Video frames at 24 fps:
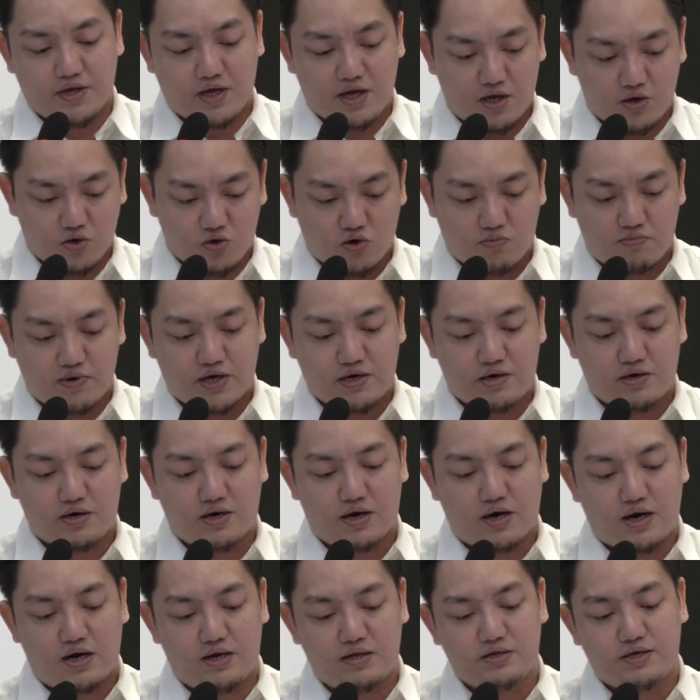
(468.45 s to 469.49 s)
and
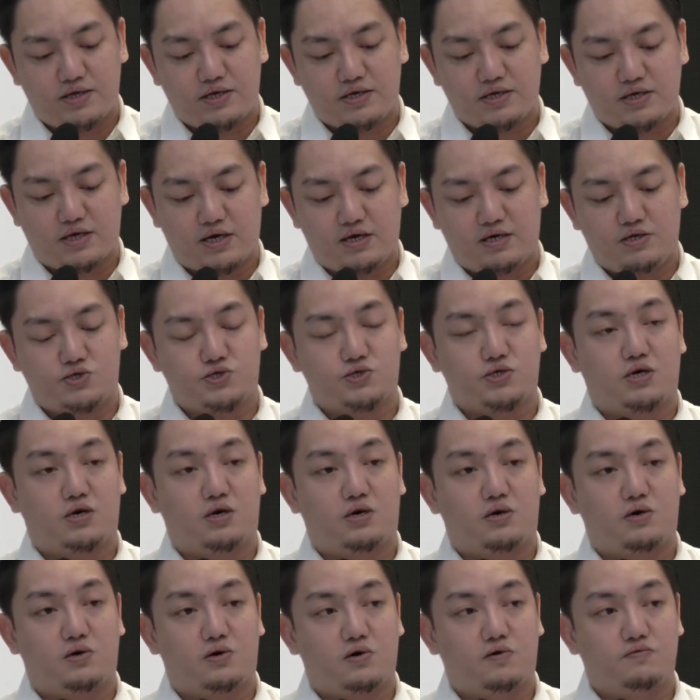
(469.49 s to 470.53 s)
Commander Aldrin
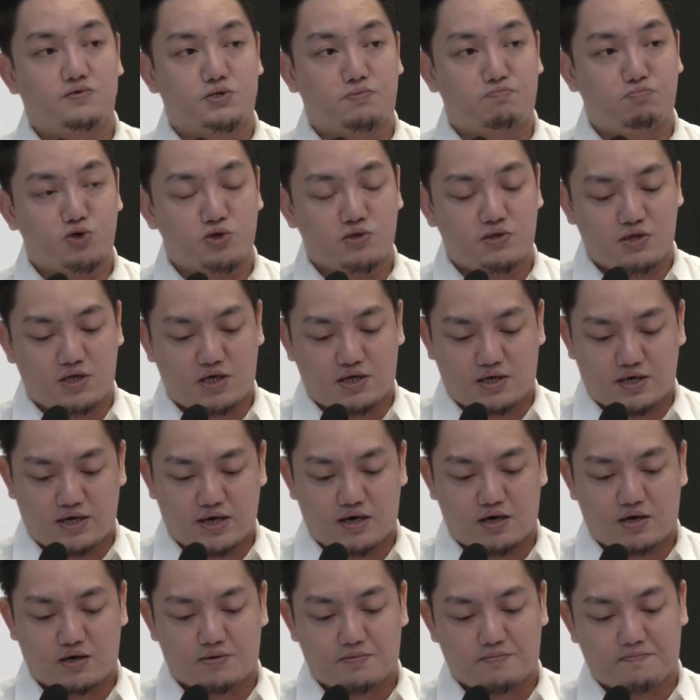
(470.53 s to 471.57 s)
Galicia of Sputnik
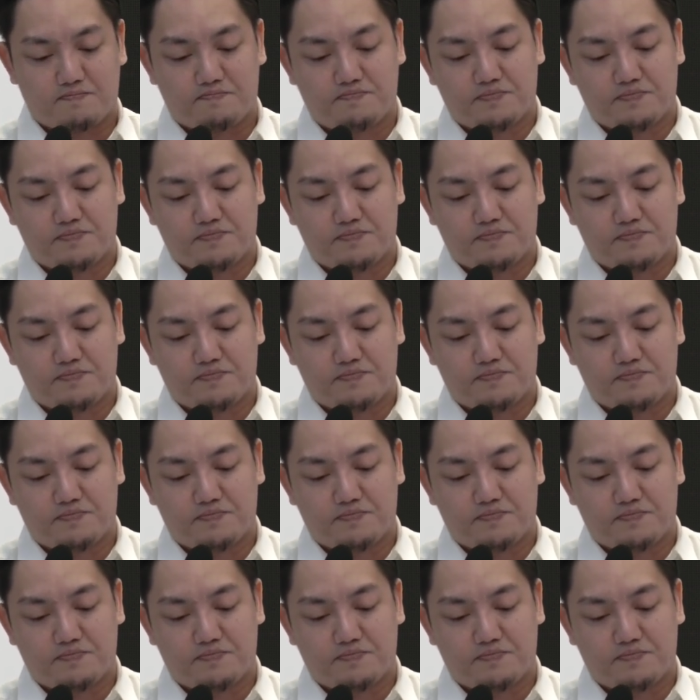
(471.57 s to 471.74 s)
Gang.